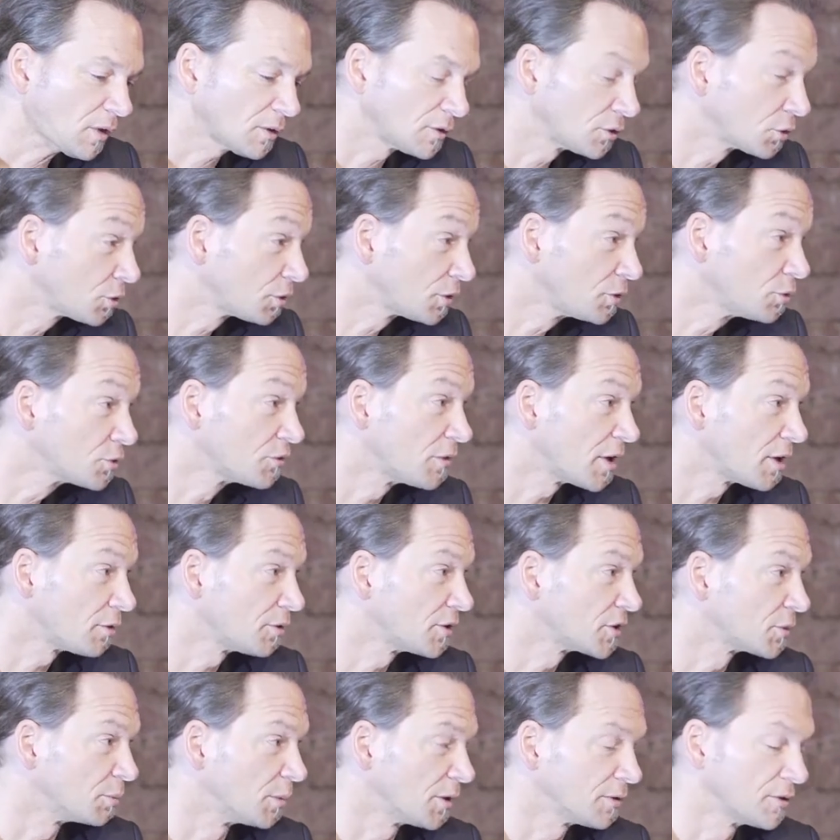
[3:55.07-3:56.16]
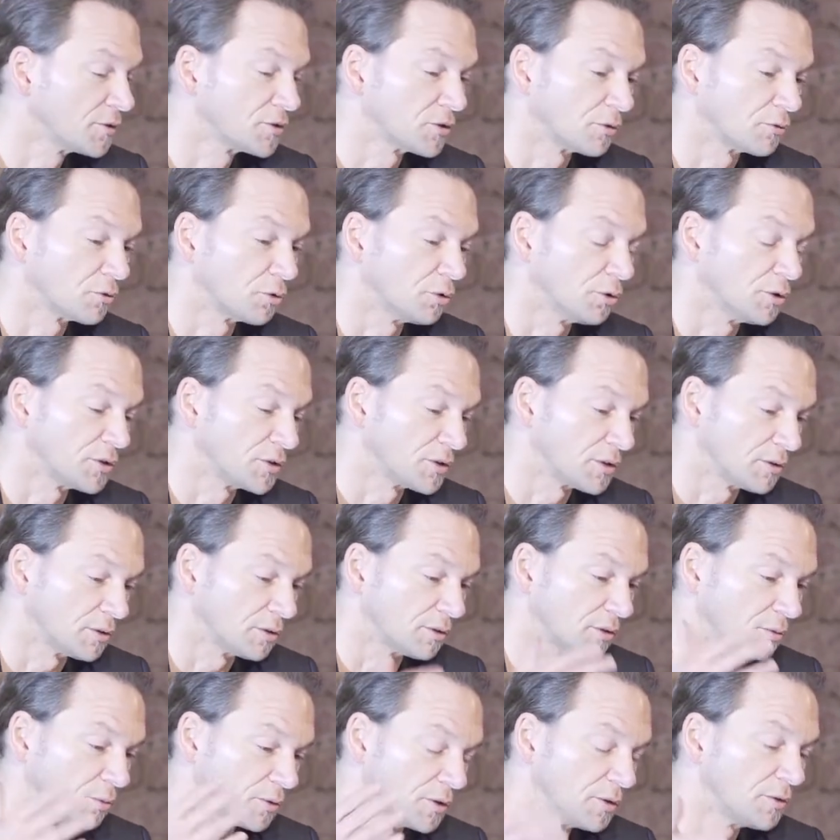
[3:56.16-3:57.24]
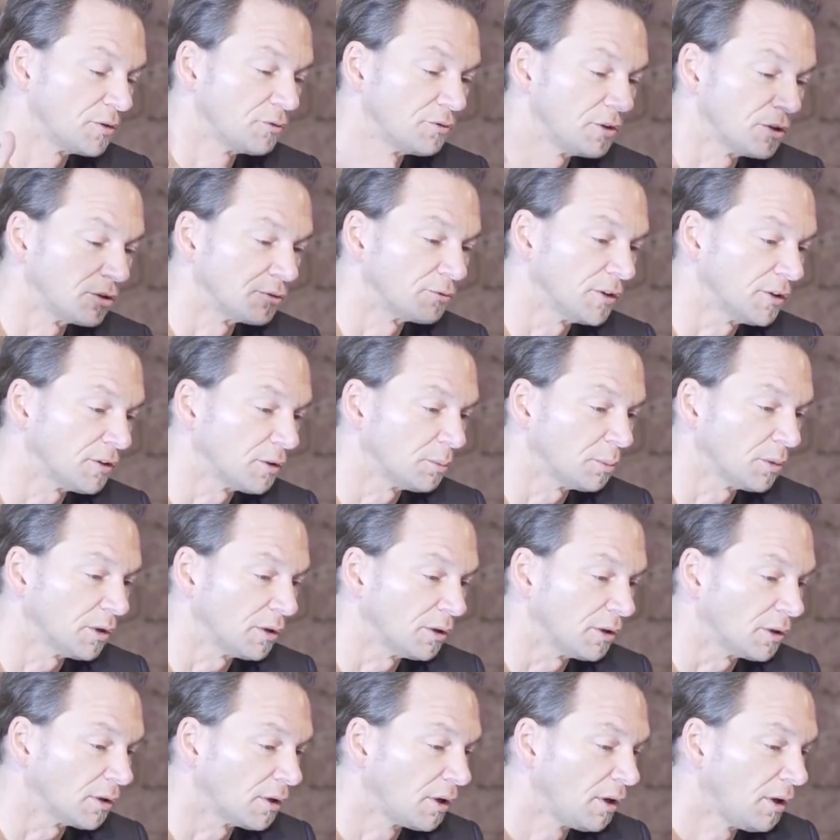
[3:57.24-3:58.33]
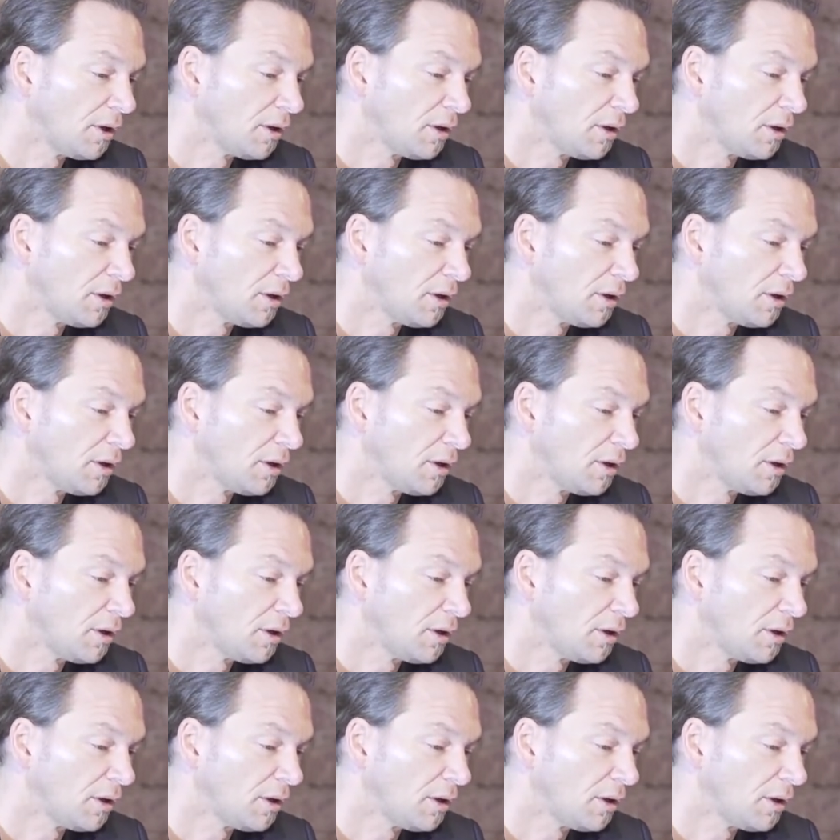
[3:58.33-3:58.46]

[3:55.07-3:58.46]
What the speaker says: You can use various methods, of course, within the field of data mining.